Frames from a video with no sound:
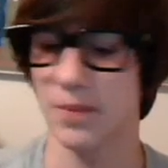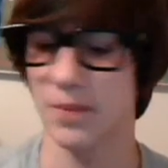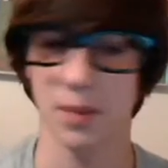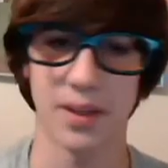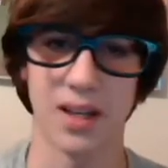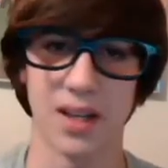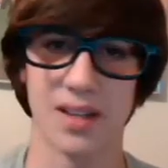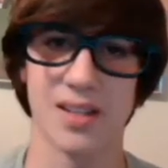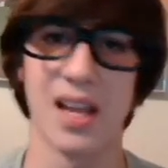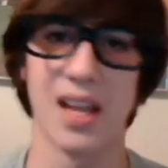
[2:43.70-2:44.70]

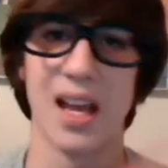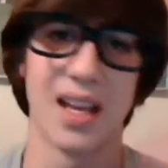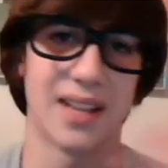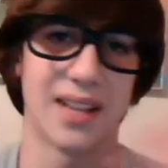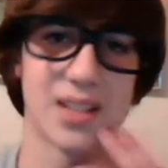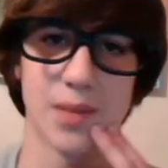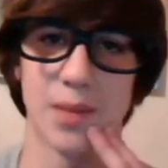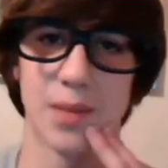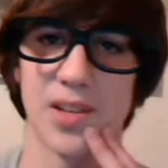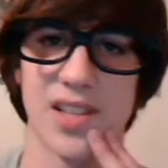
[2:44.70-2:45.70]
because it doesn't make
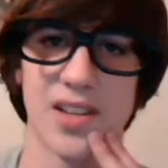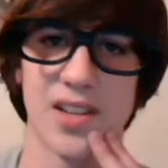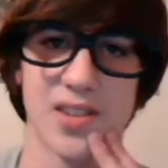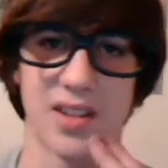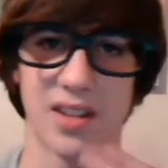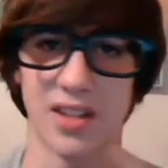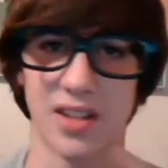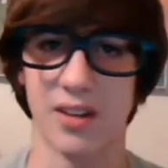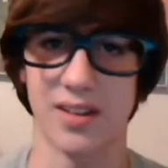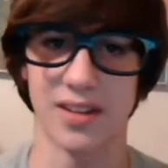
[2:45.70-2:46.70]
much sense to
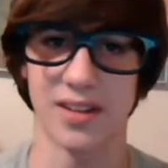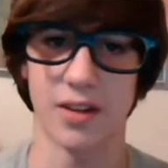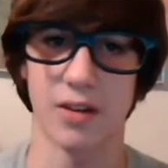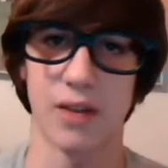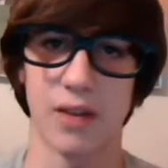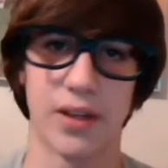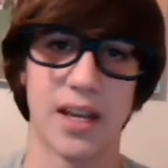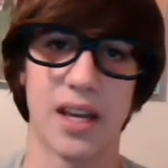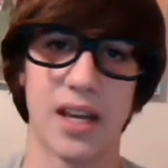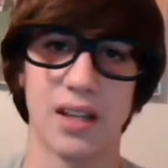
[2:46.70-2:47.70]
continue to sit here every
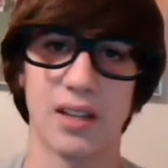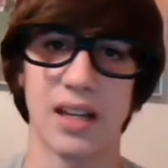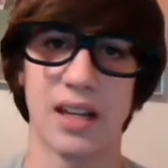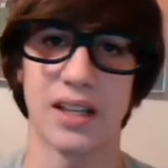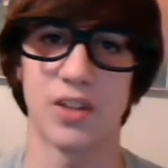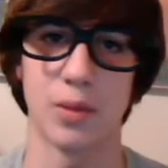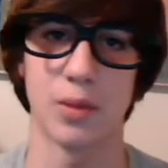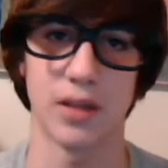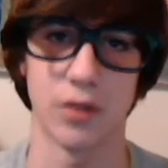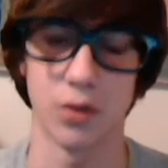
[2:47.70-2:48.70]
day and not get too
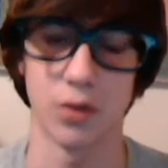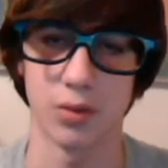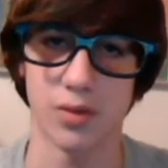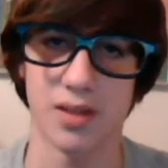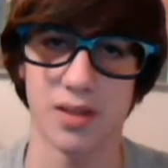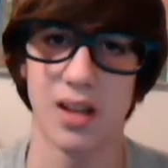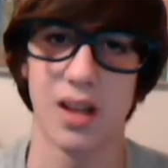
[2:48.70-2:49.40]
many views.